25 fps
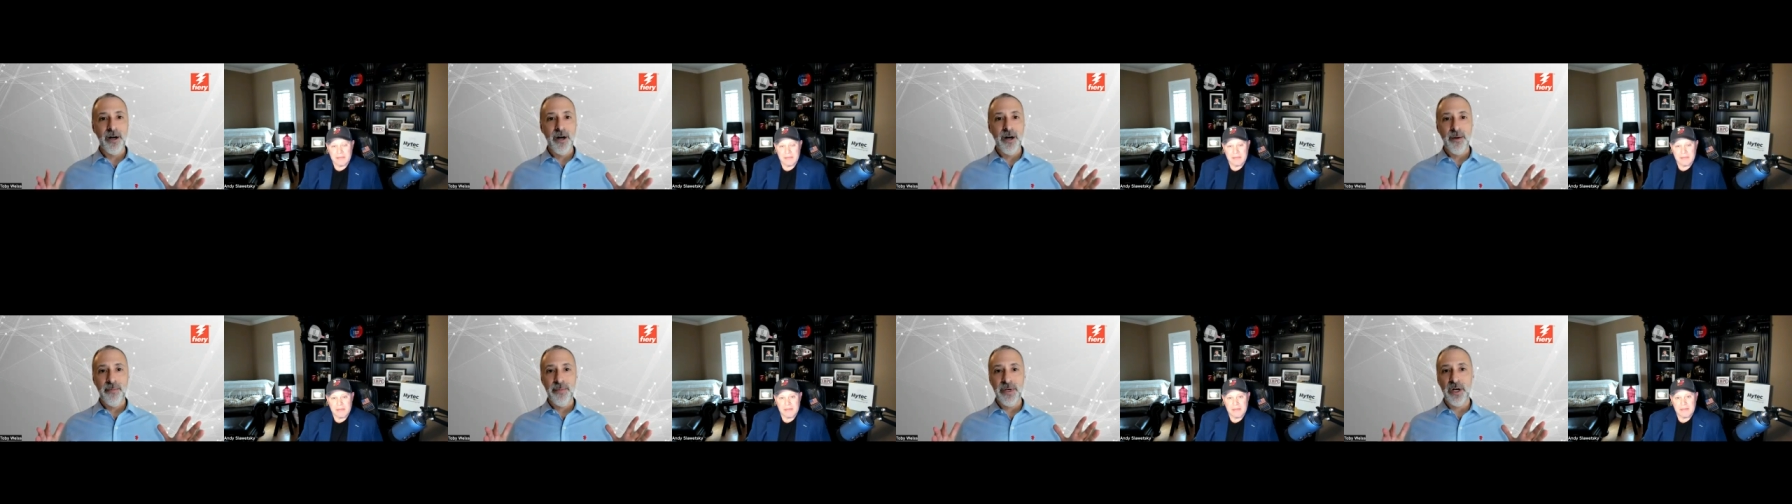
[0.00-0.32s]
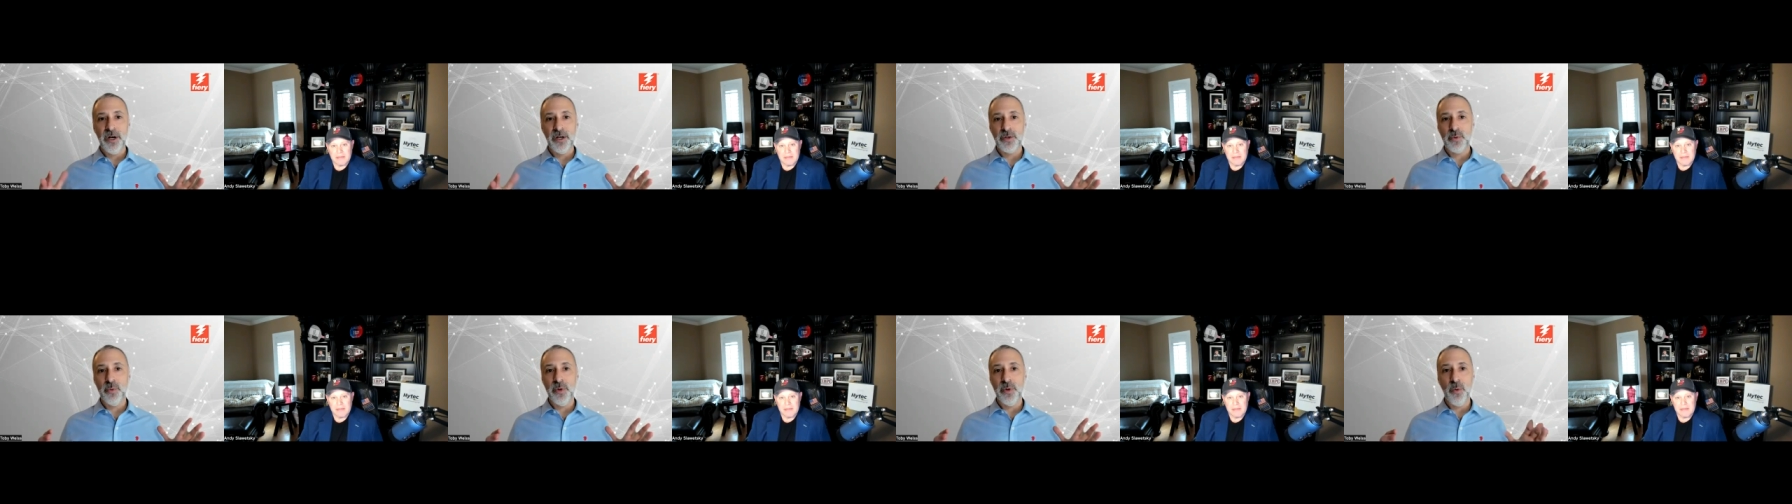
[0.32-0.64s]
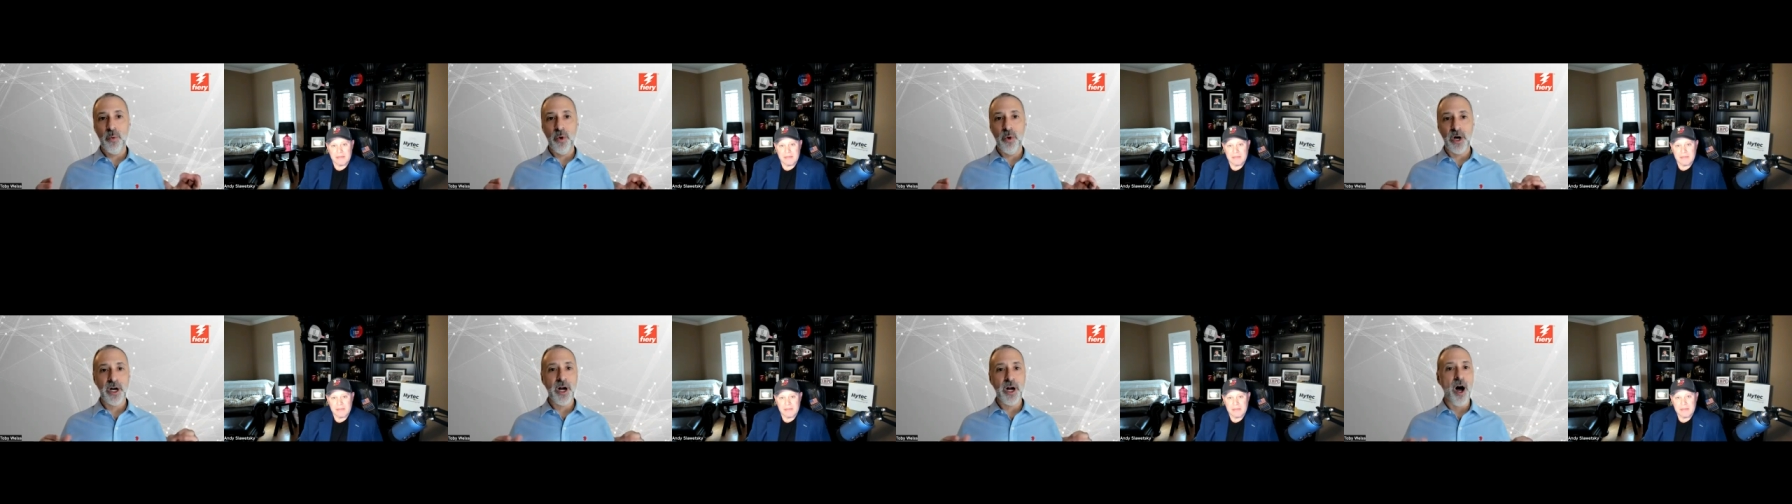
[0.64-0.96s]
because we
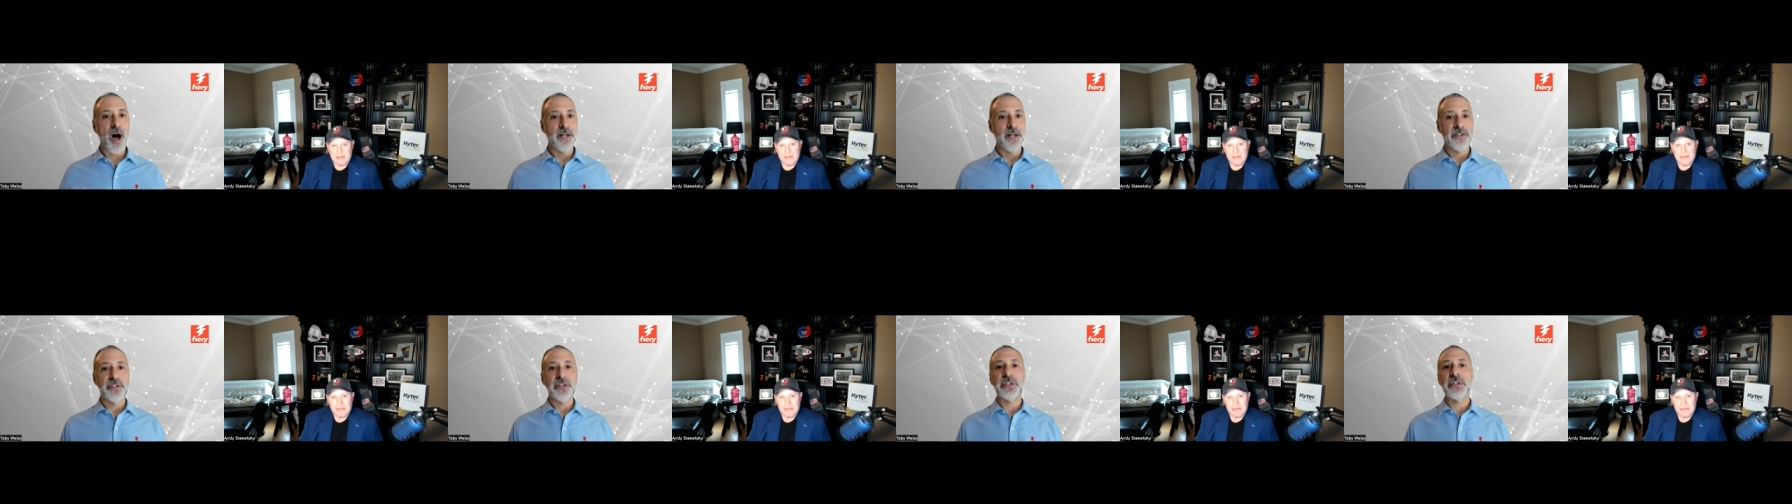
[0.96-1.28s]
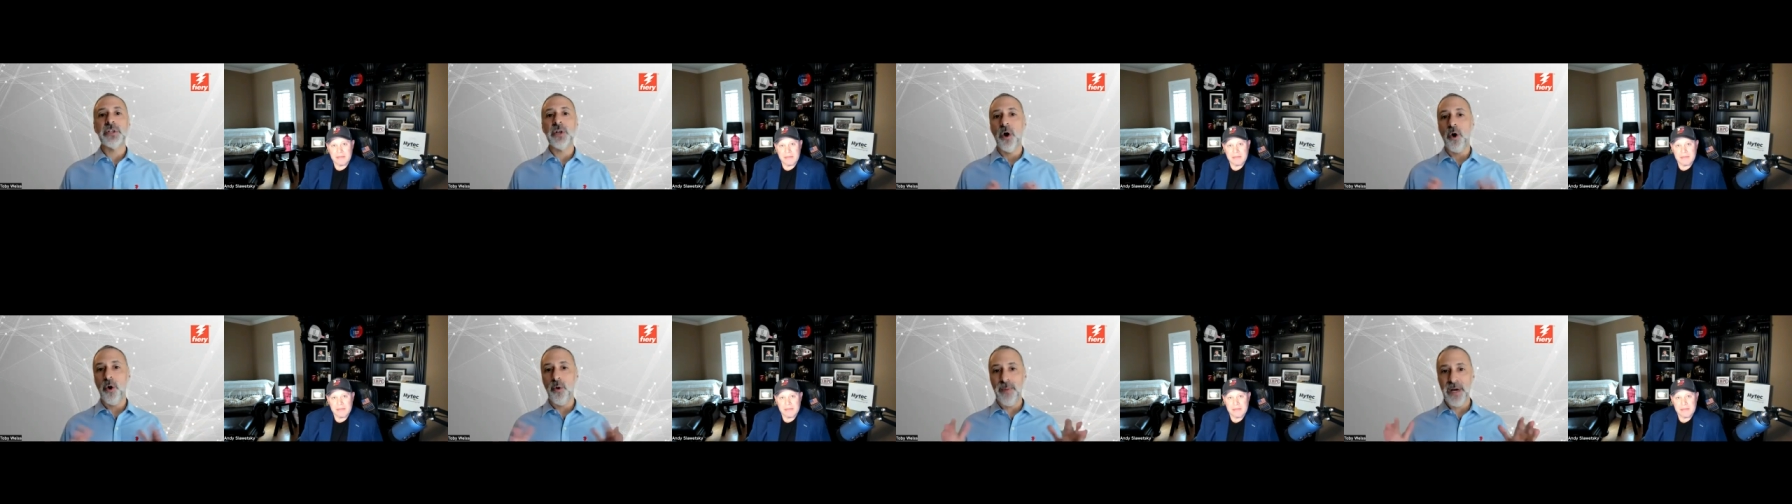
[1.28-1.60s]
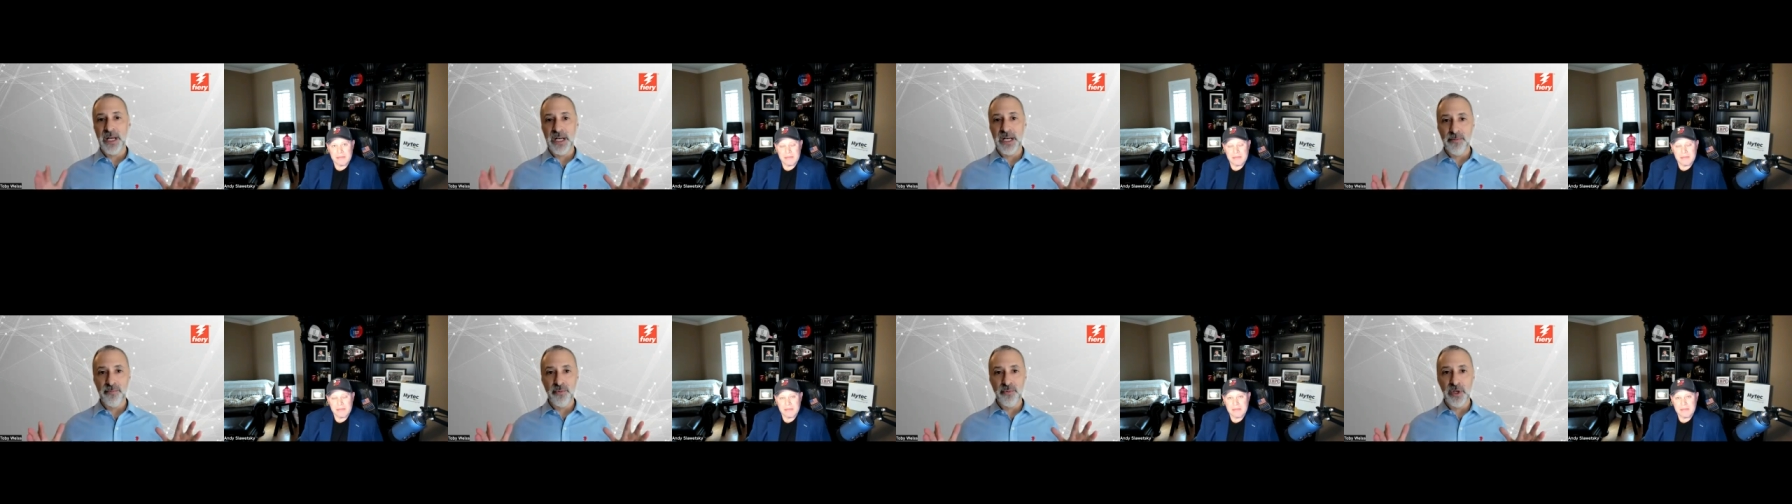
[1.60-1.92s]
work on so
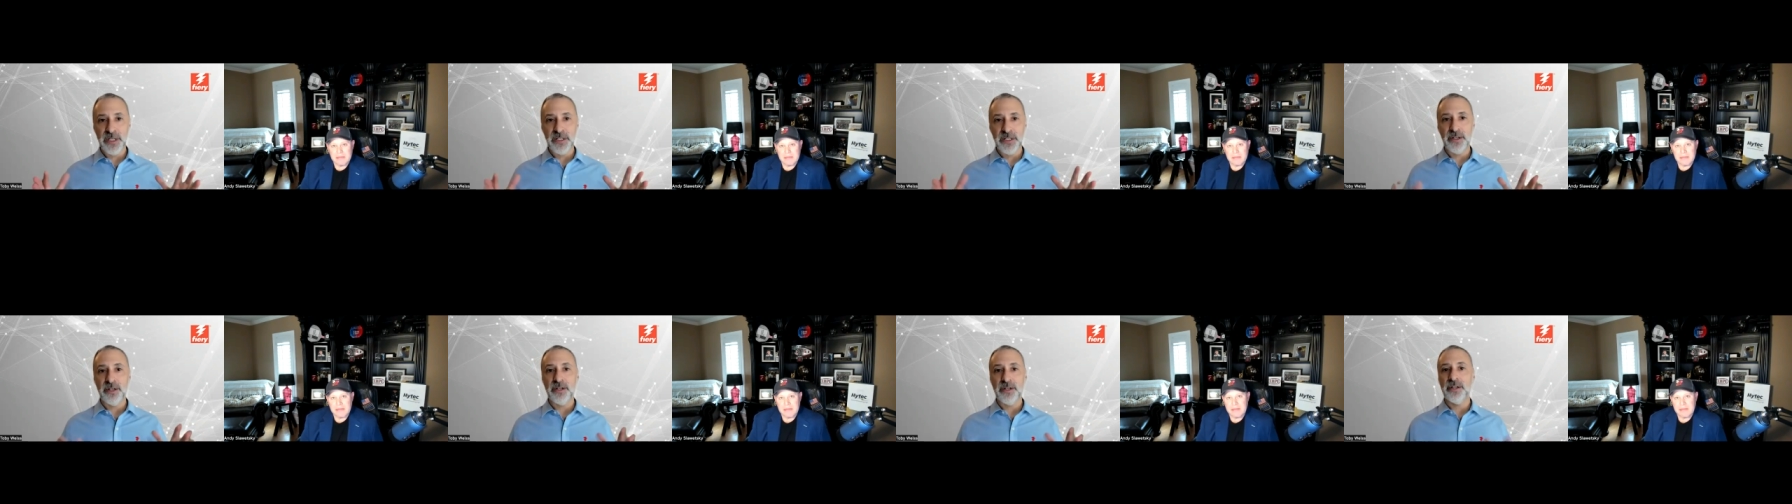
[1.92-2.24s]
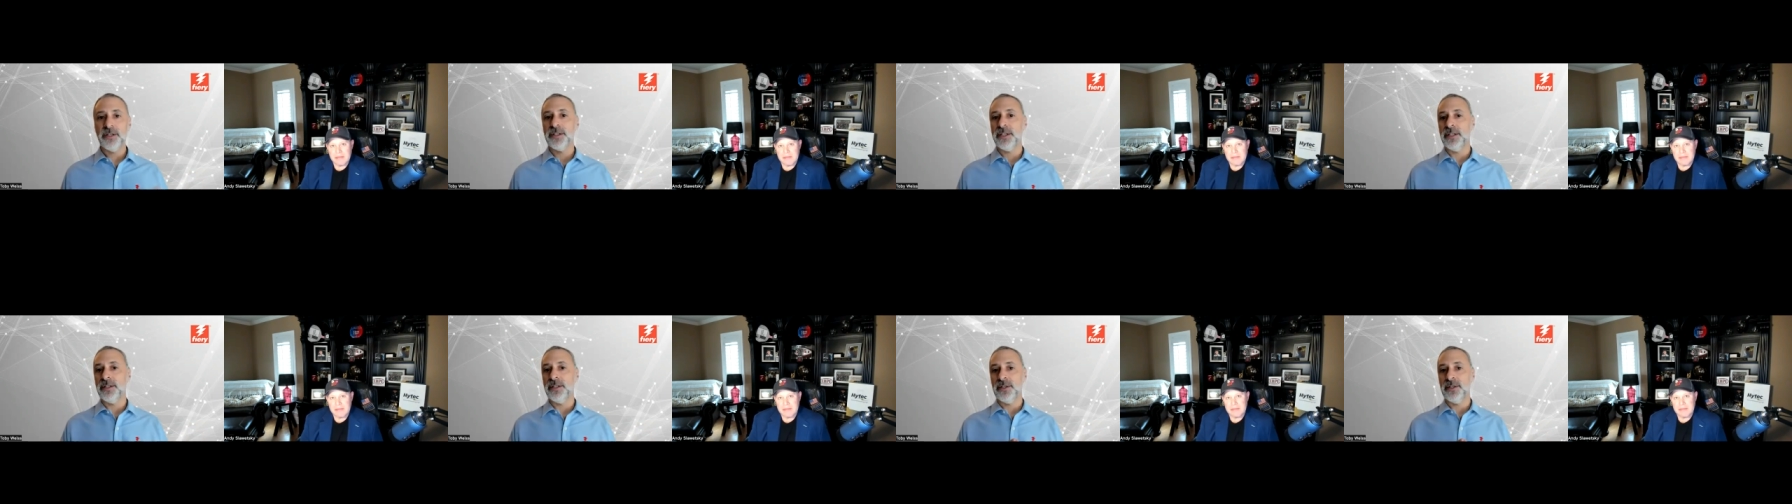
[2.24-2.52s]
many printers and